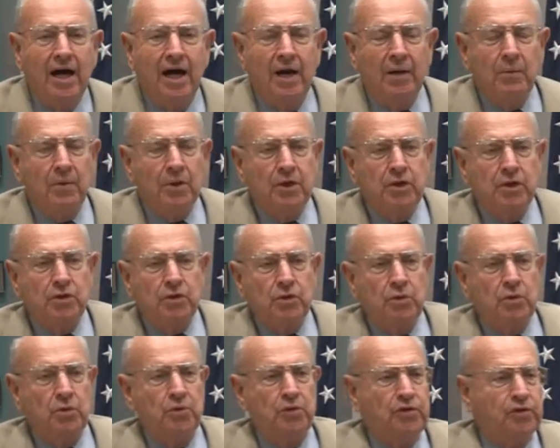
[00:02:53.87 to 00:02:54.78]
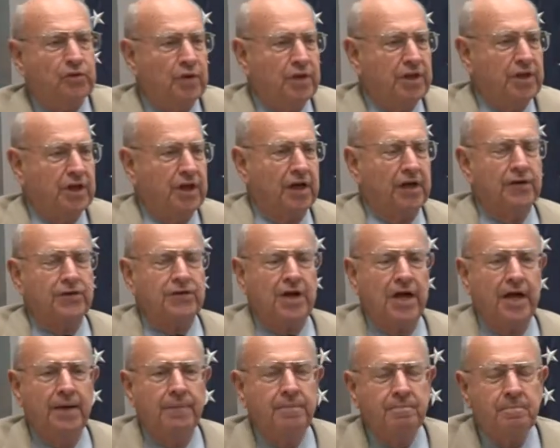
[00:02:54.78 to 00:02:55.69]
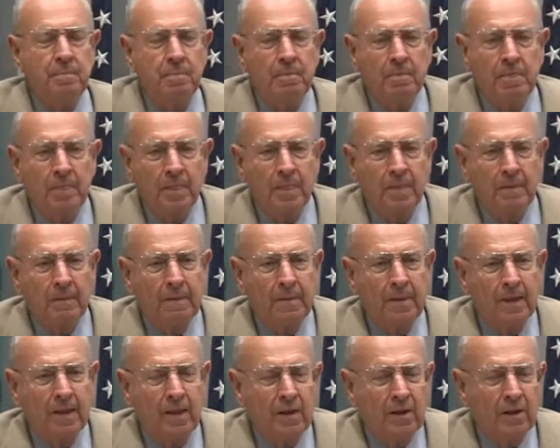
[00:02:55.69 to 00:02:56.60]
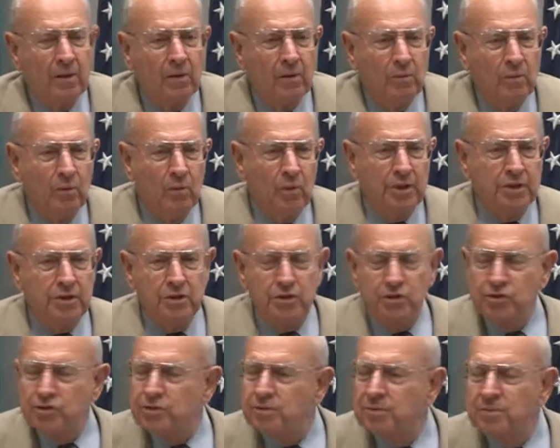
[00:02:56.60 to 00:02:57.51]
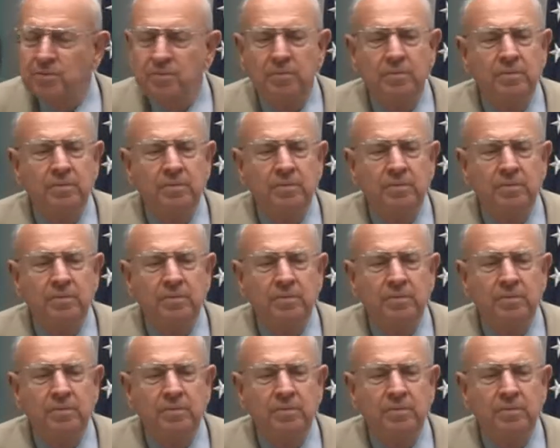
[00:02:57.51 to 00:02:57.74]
I want to do 3 things. I once